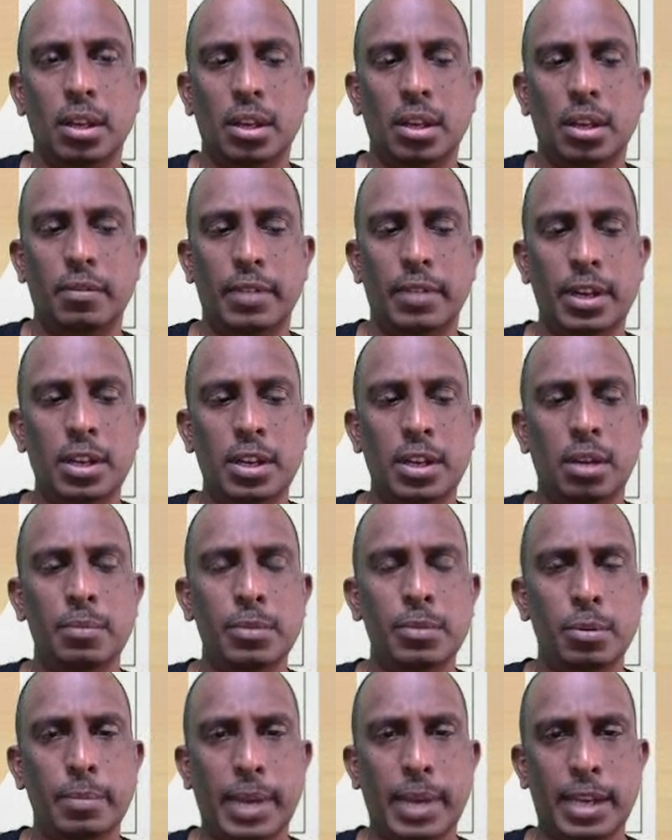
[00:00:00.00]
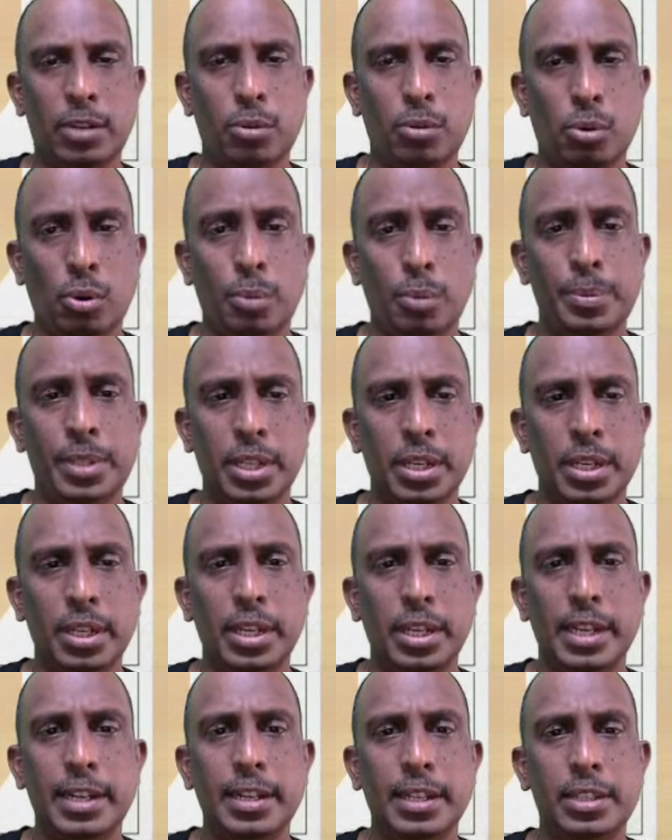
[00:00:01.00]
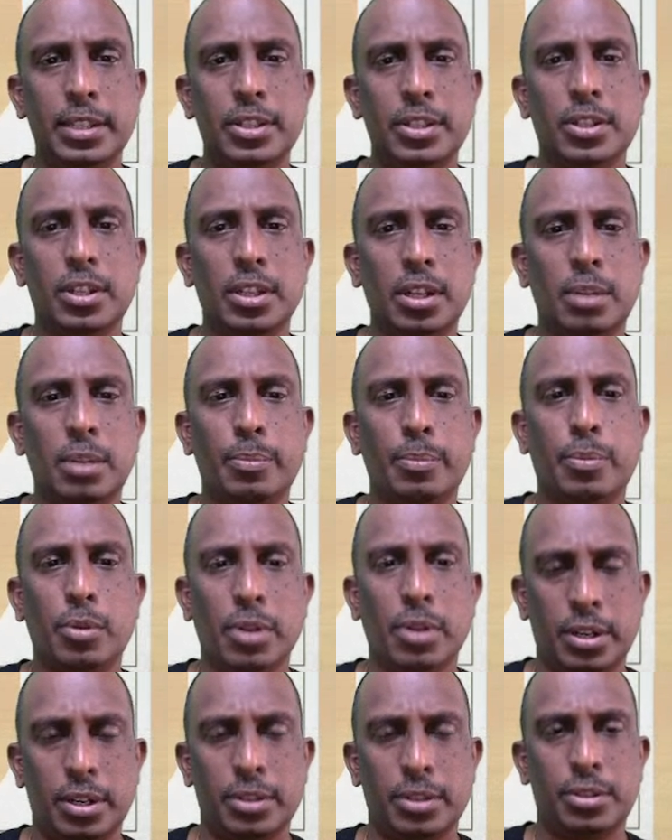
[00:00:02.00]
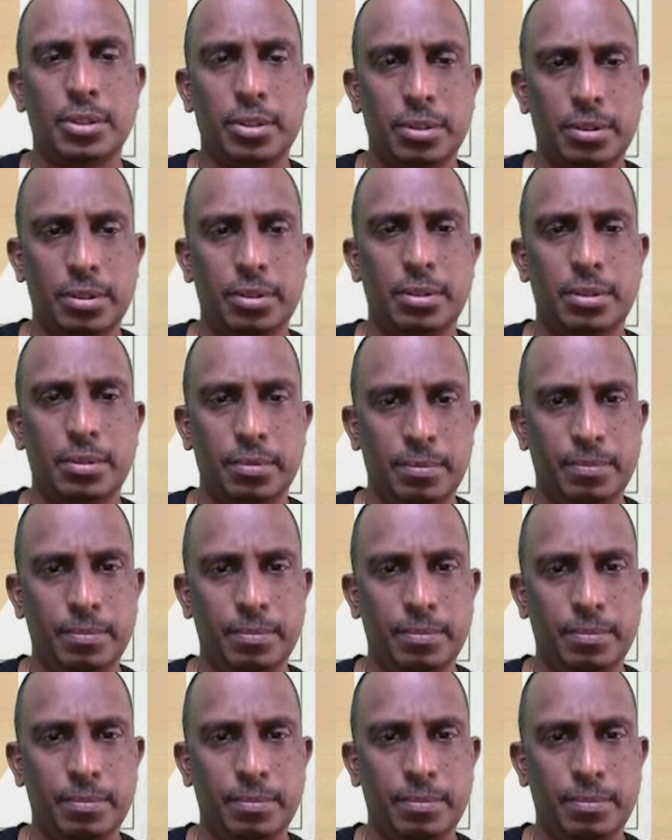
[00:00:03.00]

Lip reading: When we come to microbes in industrial products,